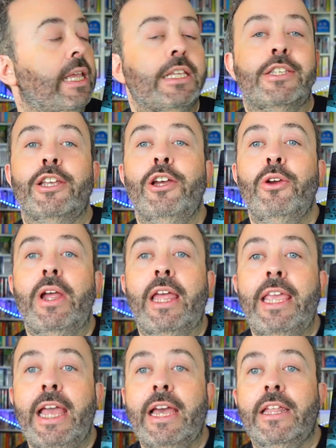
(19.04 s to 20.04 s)
So
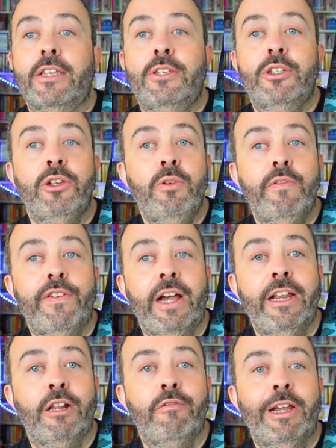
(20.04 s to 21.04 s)
yeah, two
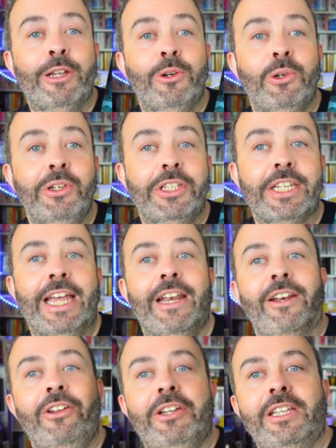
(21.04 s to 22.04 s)
vinyl records, and
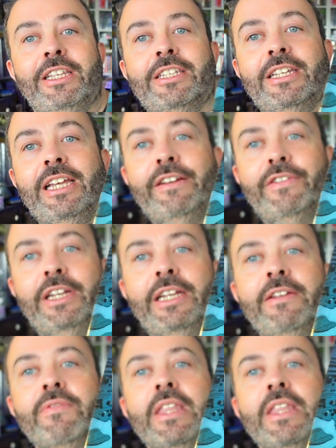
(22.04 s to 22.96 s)
look at this cover.